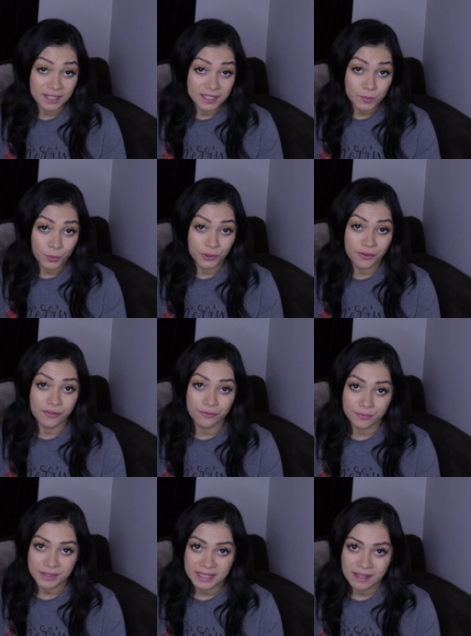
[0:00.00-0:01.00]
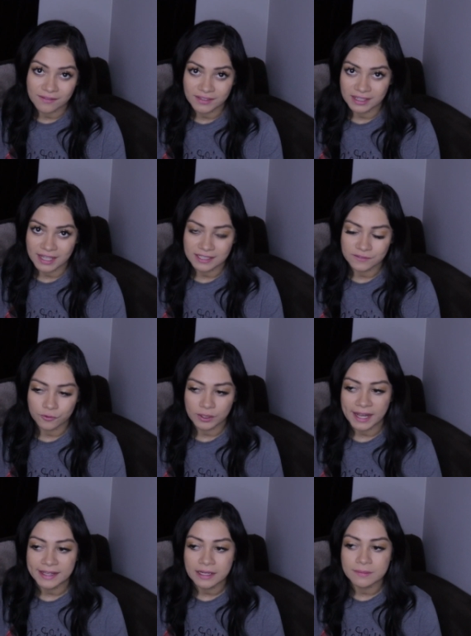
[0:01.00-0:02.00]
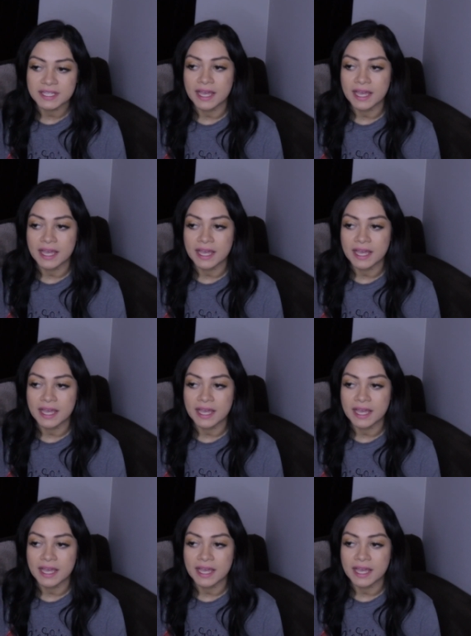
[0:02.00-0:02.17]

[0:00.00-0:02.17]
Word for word: going to spoil 3 of the last 4 items.